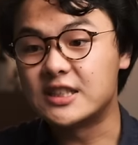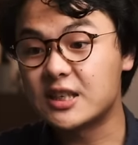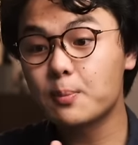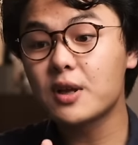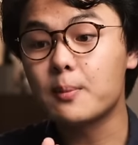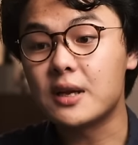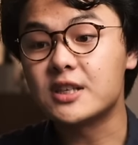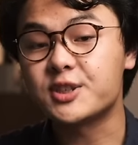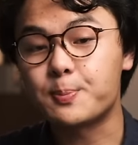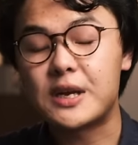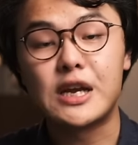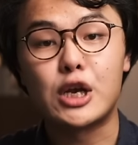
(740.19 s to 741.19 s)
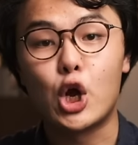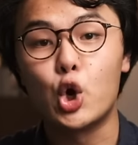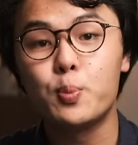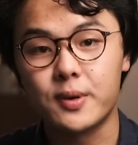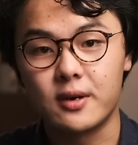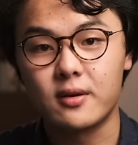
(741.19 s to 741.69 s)
It simply means being
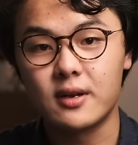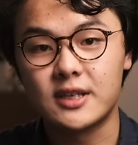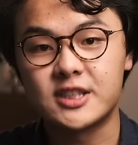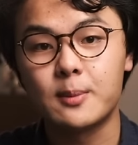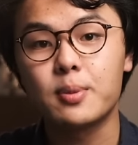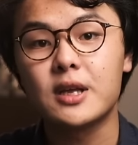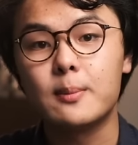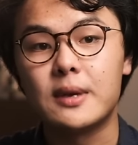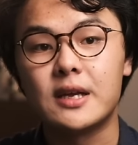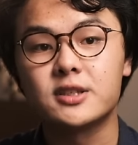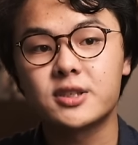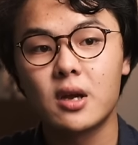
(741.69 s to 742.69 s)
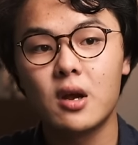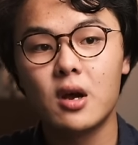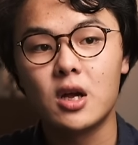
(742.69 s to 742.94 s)
open. It simply means